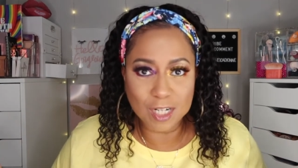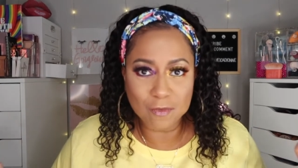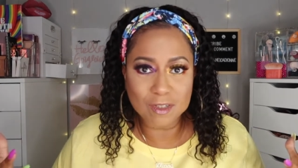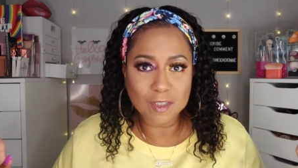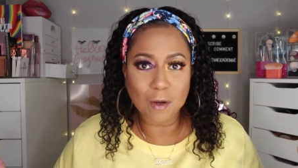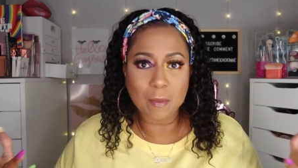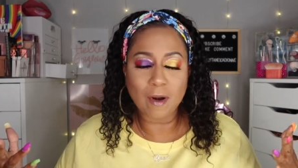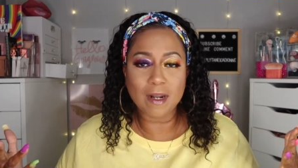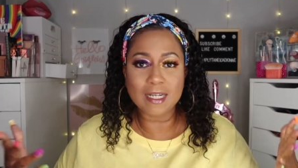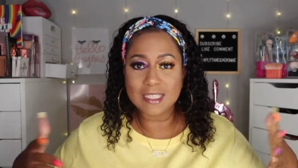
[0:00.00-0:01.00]
Jeffree Star
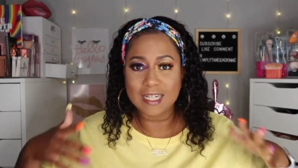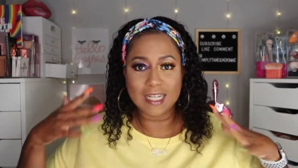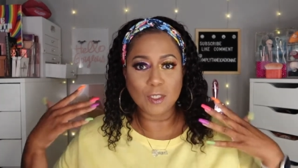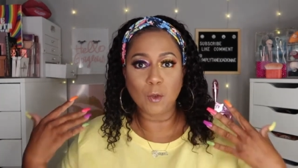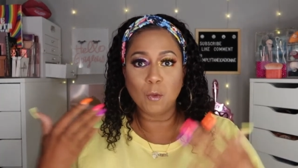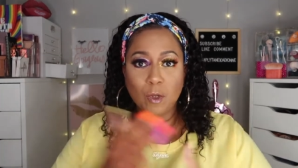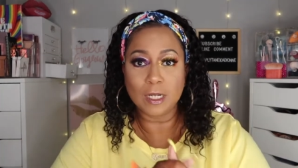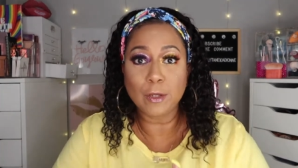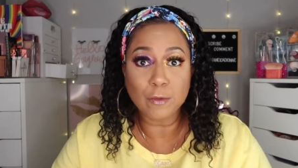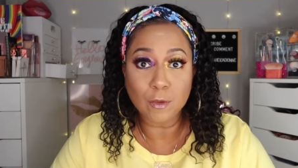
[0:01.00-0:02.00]
products and I don't
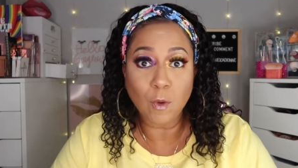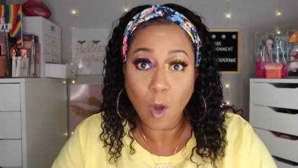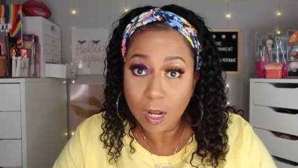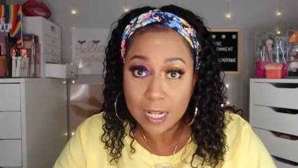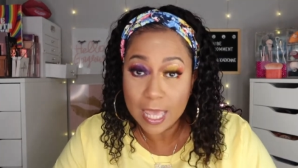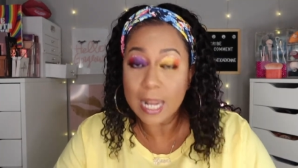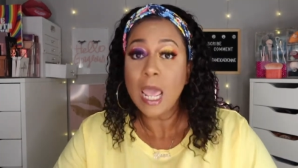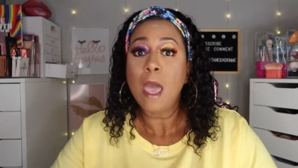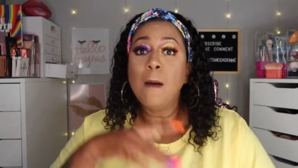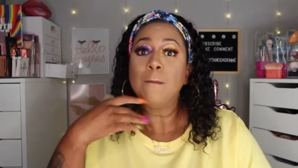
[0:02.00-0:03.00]
want to go through all of that
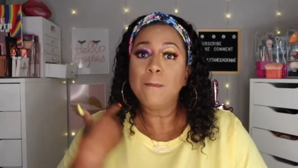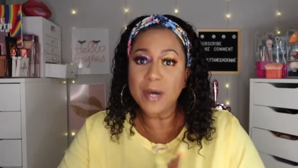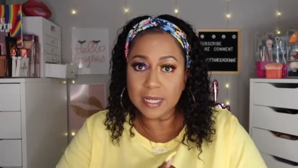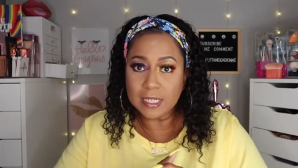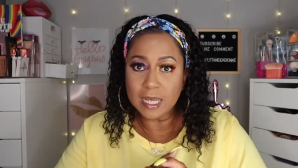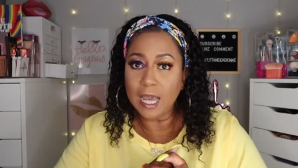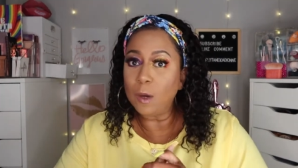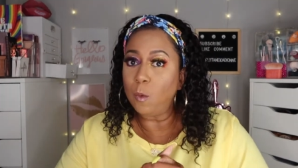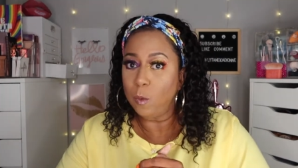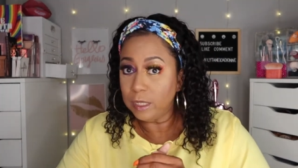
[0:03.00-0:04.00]
but
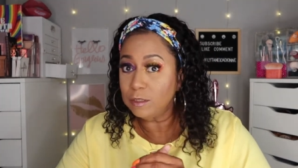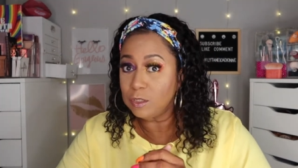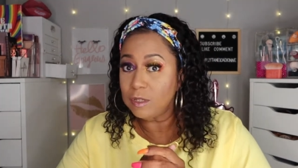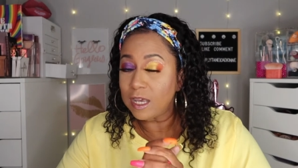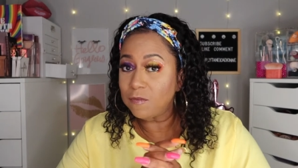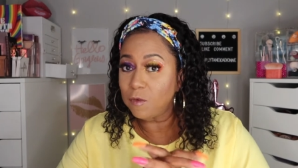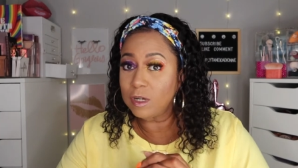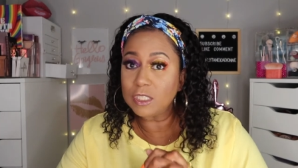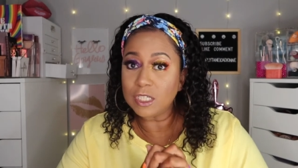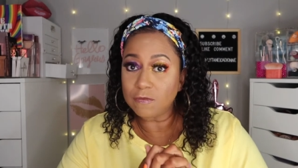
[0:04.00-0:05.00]
I will do that
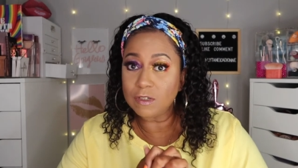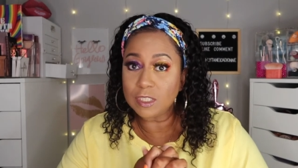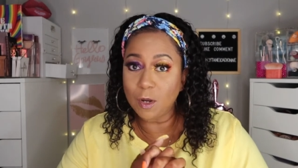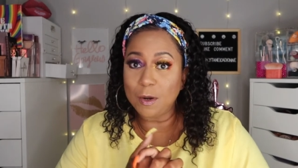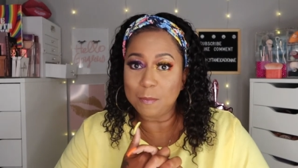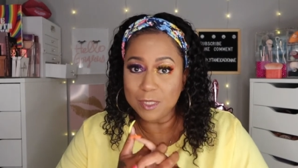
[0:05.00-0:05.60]
for a Jeffree Star